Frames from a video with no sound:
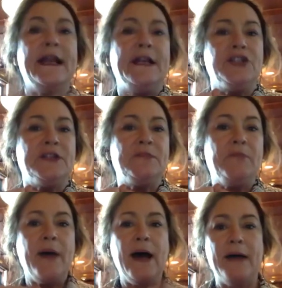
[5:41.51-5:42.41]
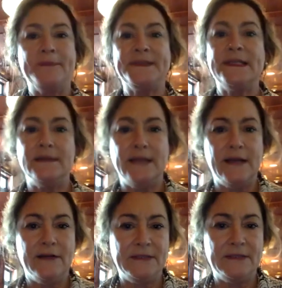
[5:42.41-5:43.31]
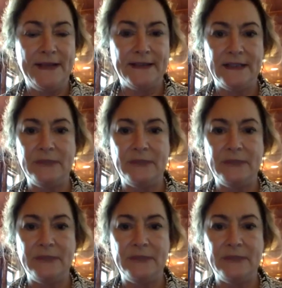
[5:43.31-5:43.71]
and it just pops the entire space.